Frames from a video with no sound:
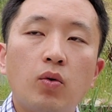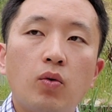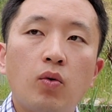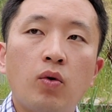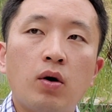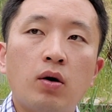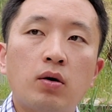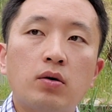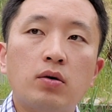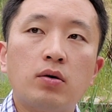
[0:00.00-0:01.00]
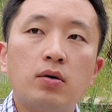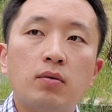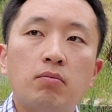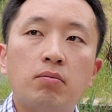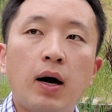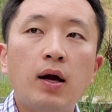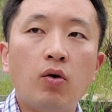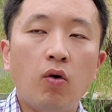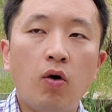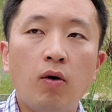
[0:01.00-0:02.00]
or buying a
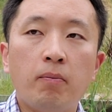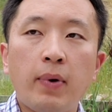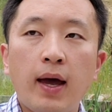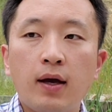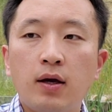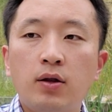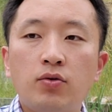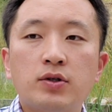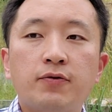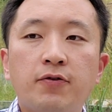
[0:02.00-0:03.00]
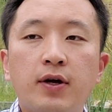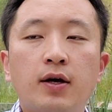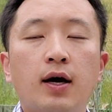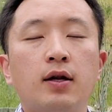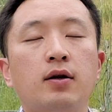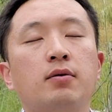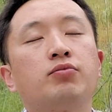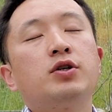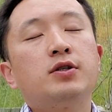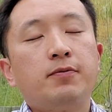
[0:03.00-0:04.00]
home paying interest fee and the
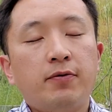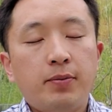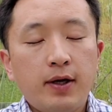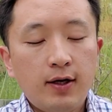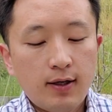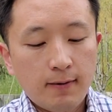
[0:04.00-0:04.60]
principal fee,